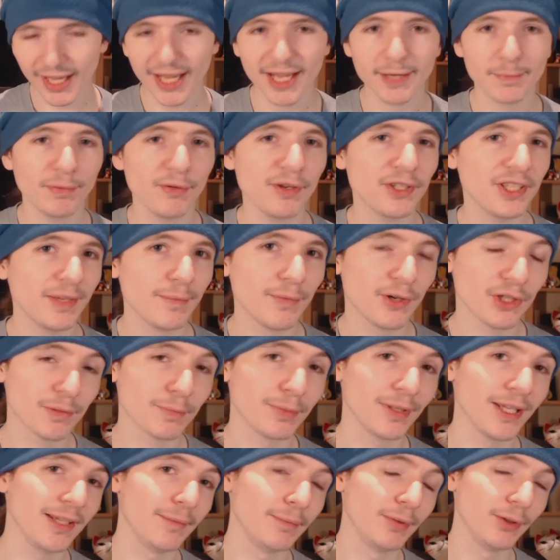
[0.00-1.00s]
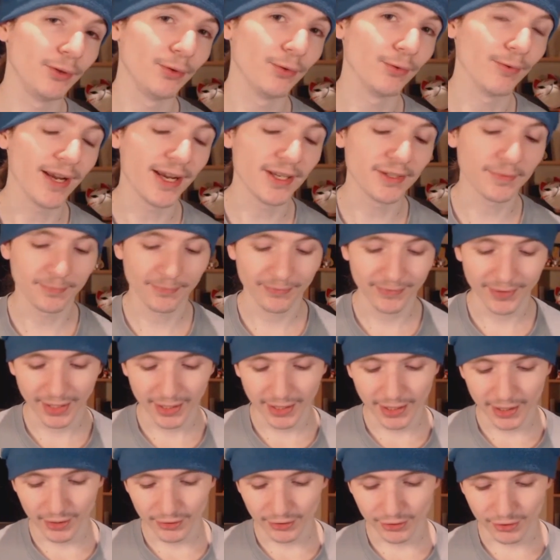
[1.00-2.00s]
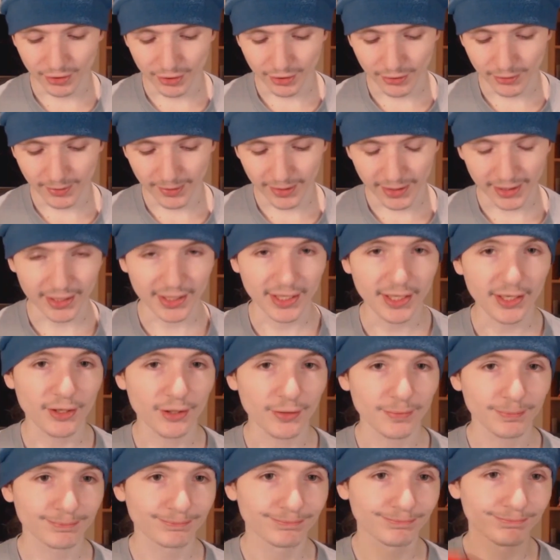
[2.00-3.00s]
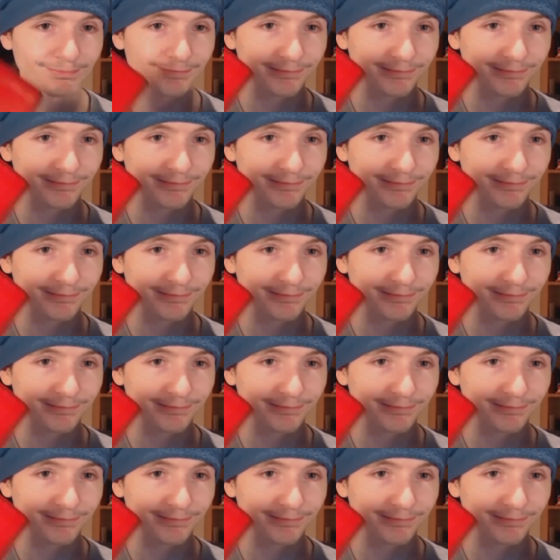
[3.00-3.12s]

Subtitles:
I pretty much play blue-red. So here,